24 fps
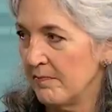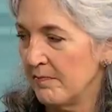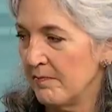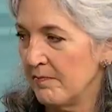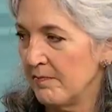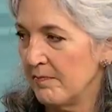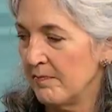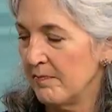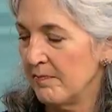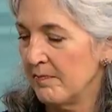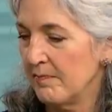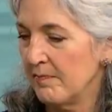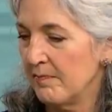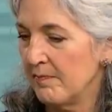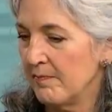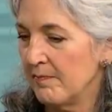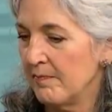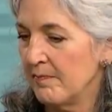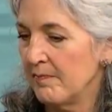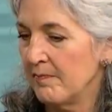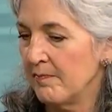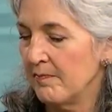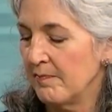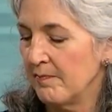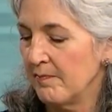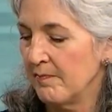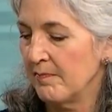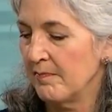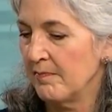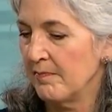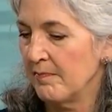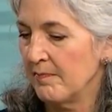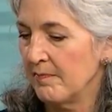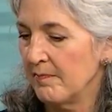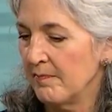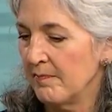
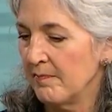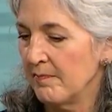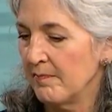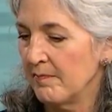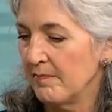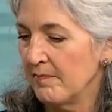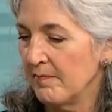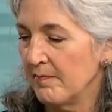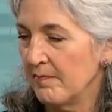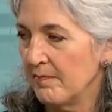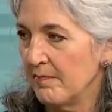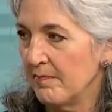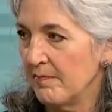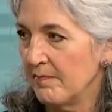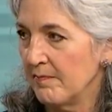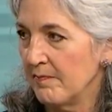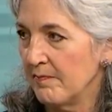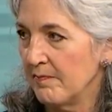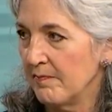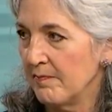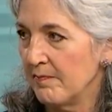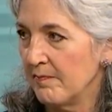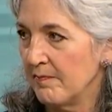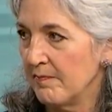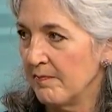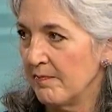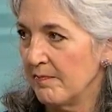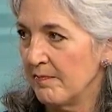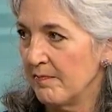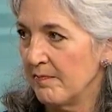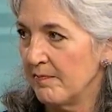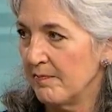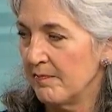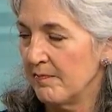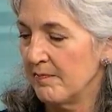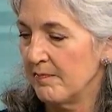
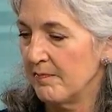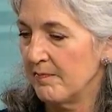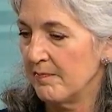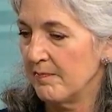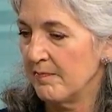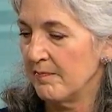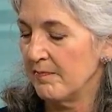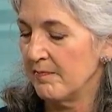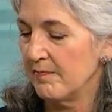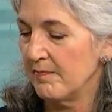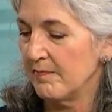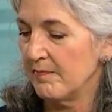[no speech]